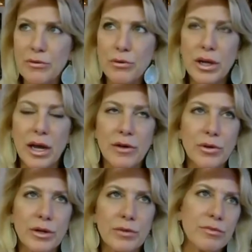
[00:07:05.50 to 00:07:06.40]

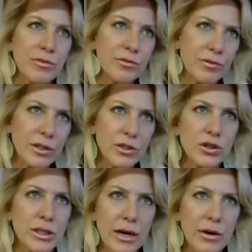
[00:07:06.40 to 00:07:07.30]
every
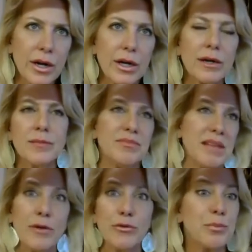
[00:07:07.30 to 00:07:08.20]
function area,
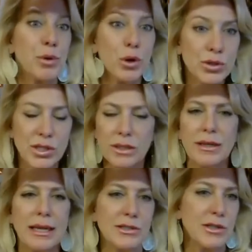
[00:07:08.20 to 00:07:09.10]
every
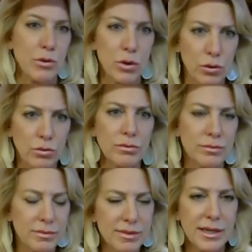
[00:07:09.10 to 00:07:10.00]
person has their own
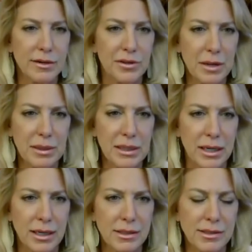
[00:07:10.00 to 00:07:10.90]
set of
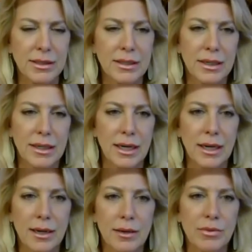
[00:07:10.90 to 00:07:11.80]
KPIs
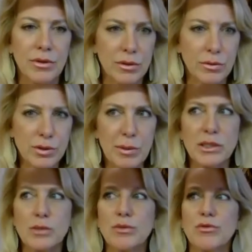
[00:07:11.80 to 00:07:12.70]
that they're
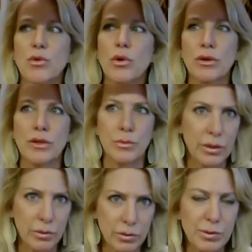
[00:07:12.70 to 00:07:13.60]
responsible for and that
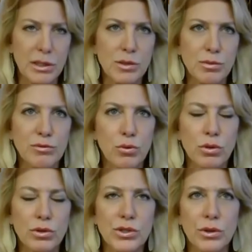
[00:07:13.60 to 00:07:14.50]
we are responsible
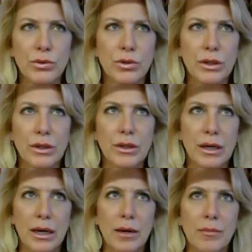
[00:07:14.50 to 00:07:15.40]
for. And so,
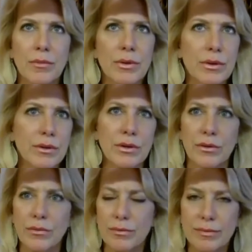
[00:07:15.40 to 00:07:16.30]

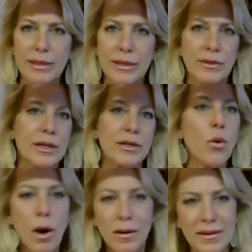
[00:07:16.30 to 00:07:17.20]
in
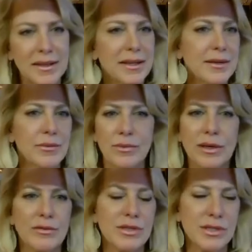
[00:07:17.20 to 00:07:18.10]
quality, we
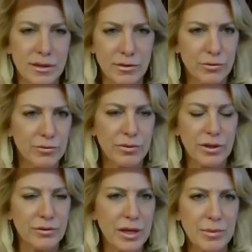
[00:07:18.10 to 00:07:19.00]
have a set of
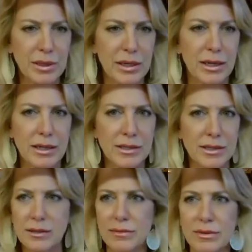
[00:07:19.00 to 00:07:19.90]
KPIs
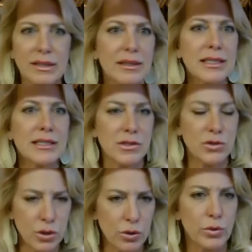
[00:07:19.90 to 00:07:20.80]
that lets us
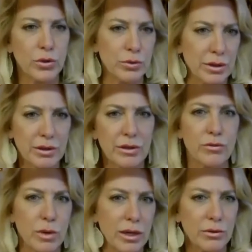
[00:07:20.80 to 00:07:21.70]
know we're doing
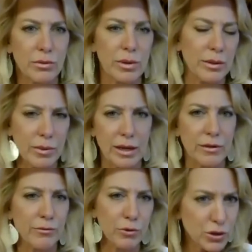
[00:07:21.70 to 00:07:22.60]
things the right way
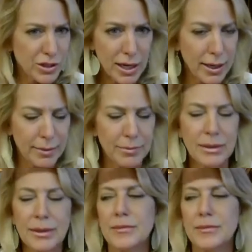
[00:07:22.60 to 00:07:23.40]
the first time.